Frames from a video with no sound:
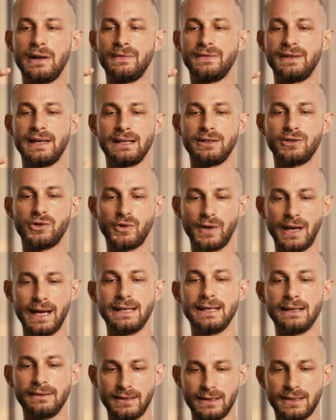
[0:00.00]
and then
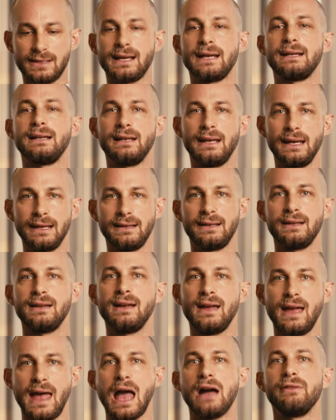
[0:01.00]
creating this kind of like
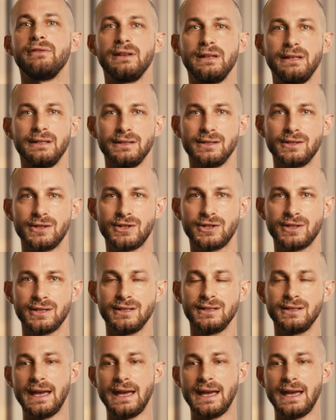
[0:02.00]
avalanche.